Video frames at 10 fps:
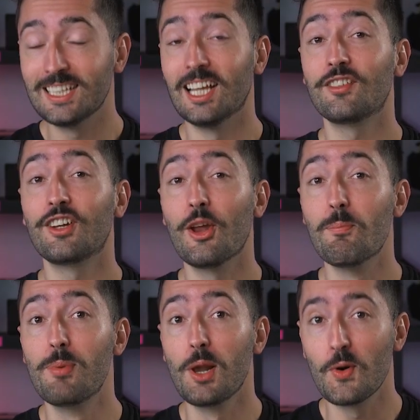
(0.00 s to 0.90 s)
that's gonna
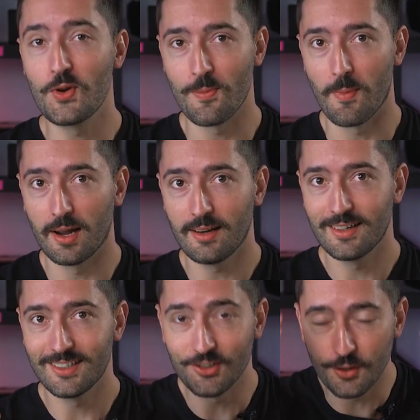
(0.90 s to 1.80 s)
blow your mind.
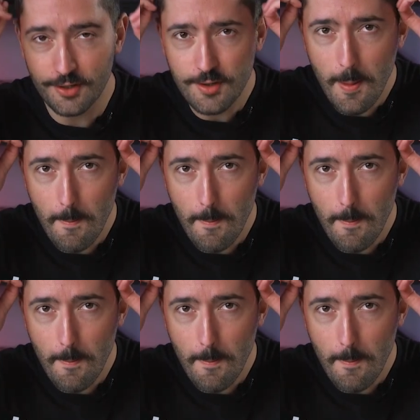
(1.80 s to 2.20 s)
Just